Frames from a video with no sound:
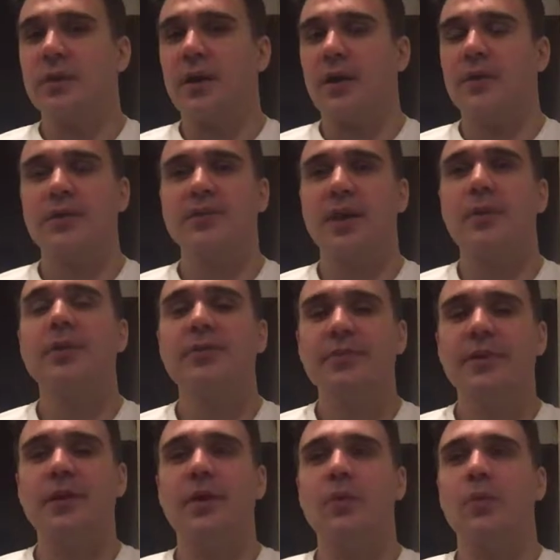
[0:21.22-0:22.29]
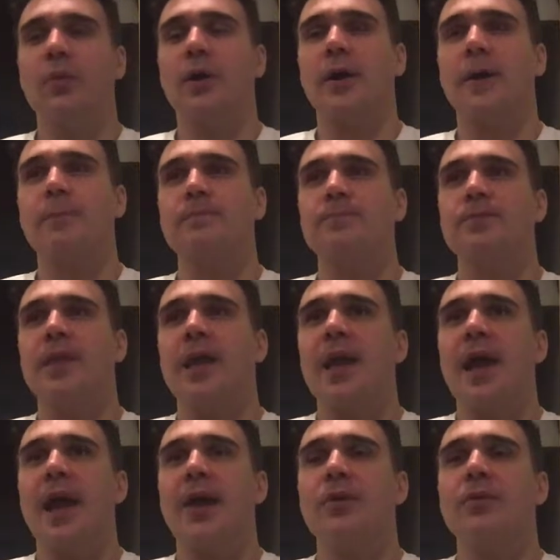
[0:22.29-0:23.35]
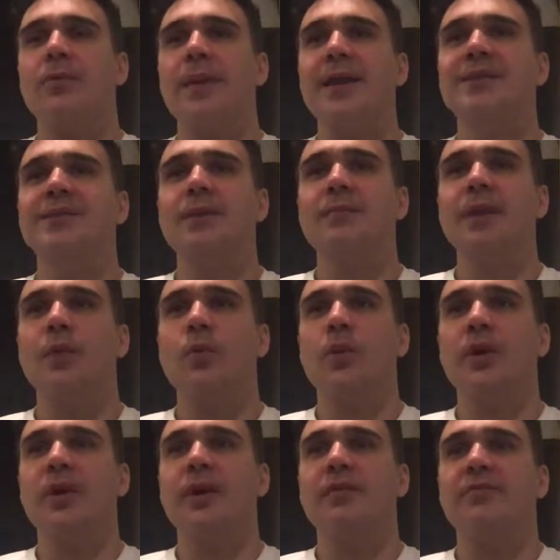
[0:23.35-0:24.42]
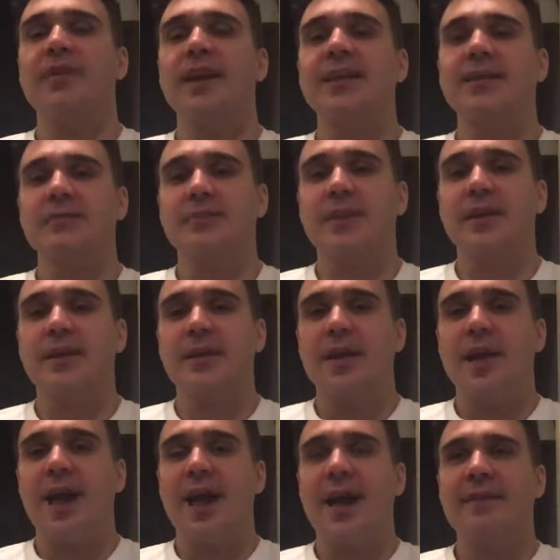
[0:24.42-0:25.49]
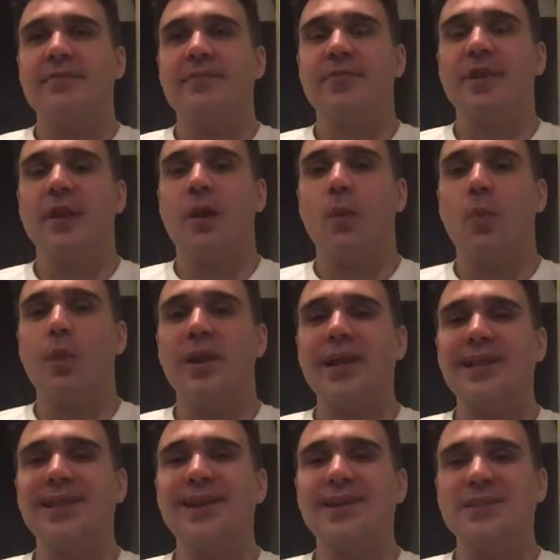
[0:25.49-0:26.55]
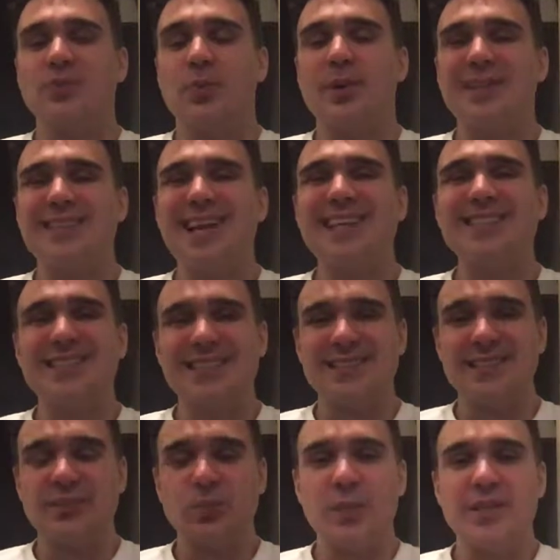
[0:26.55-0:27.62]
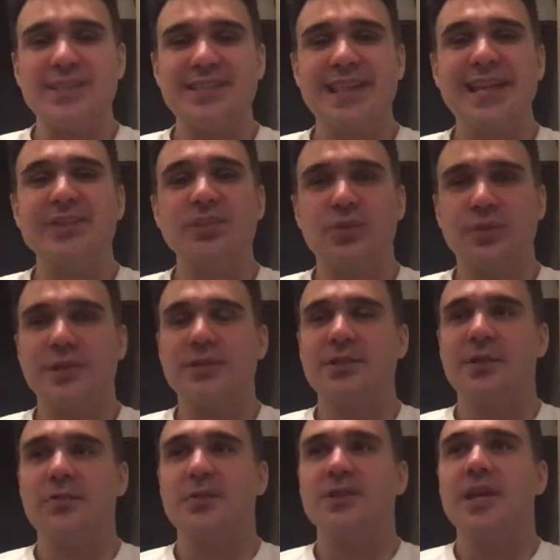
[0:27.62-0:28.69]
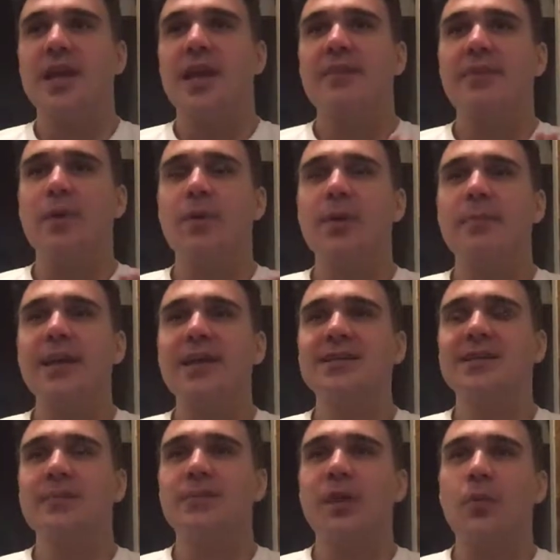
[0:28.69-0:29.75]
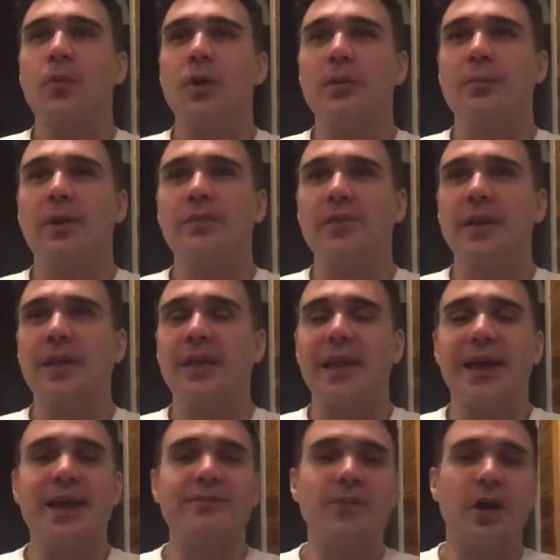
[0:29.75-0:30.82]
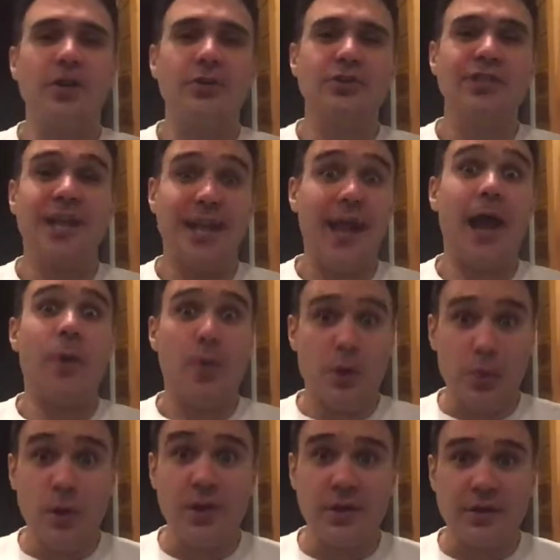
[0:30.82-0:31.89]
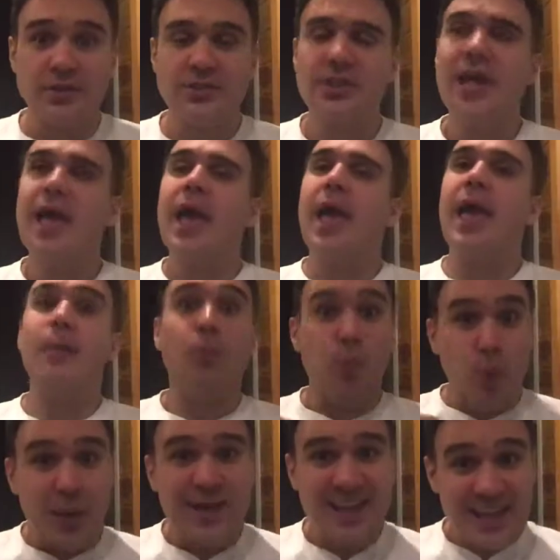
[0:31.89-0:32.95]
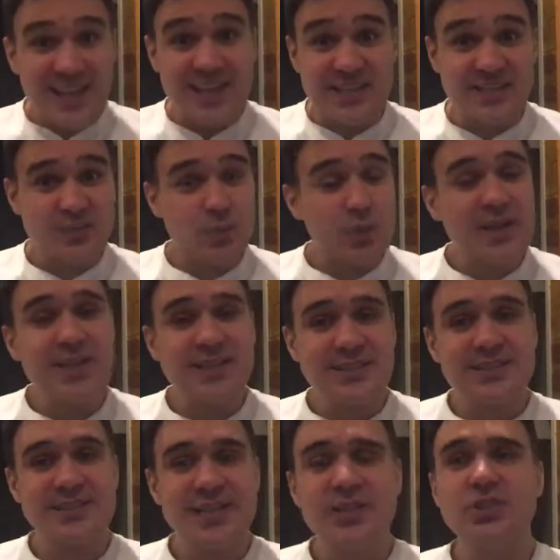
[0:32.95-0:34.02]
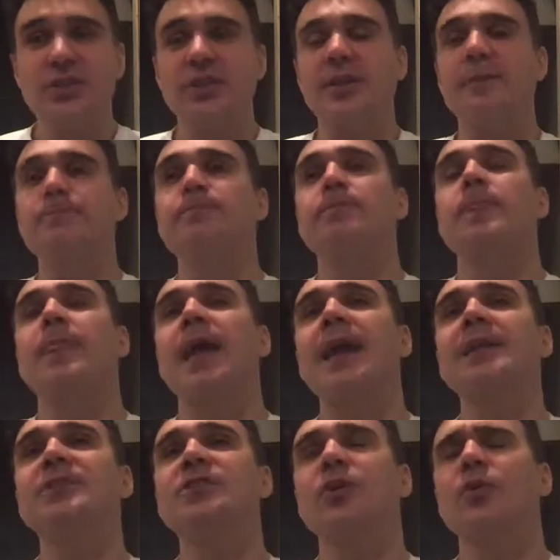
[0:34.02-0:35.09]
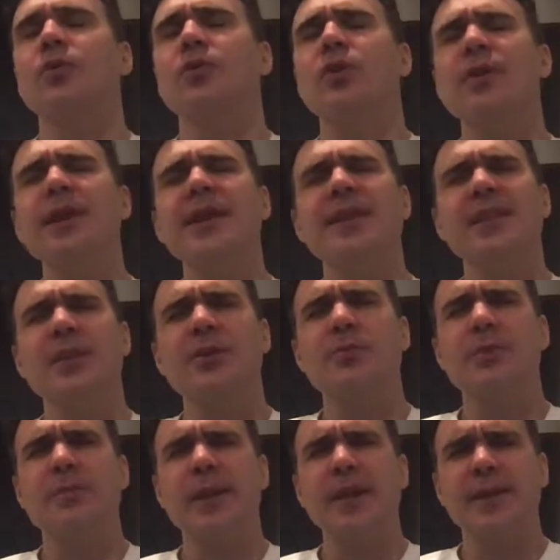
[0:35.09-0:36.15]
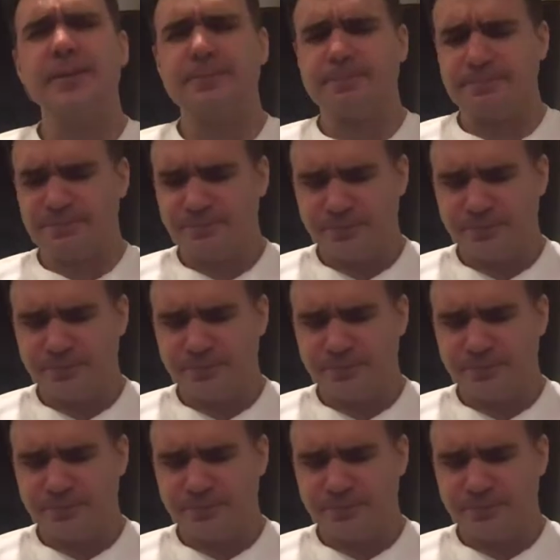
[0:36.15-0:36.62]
uh, or I want to figure out um, how to make something work effectively, I have to figure out what it does, what its essence is, what its nature is. In other words, if I want to make something work perfectly, I have to understand how it works and what it is, what it is essentially. And so, looking at the human being,